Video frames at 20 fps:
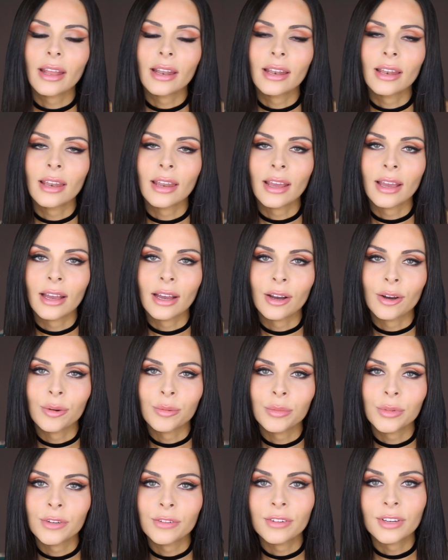And
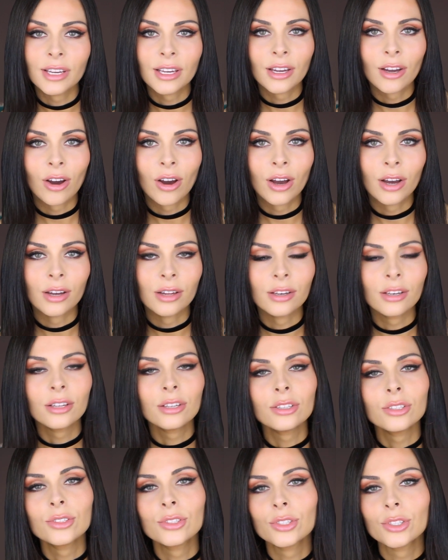now moving
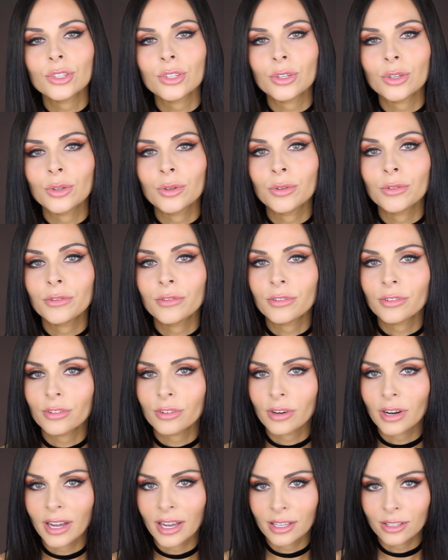on to
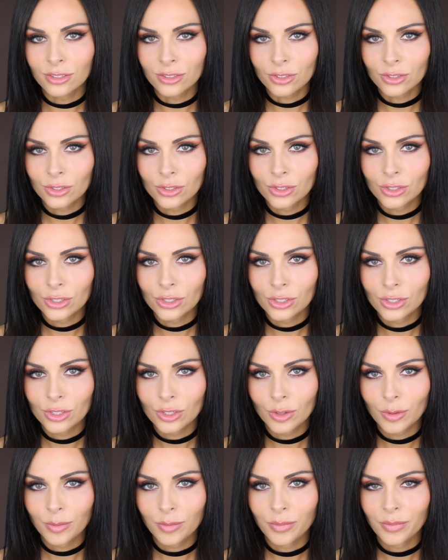
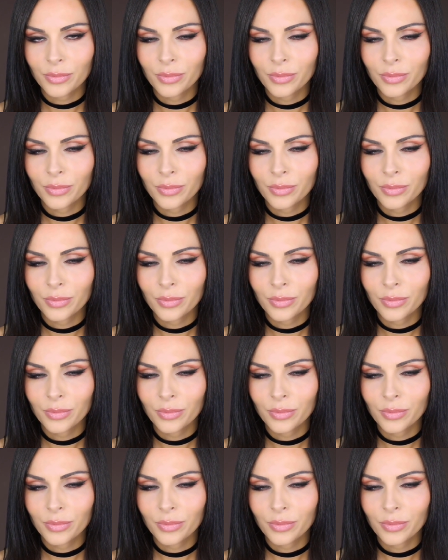French.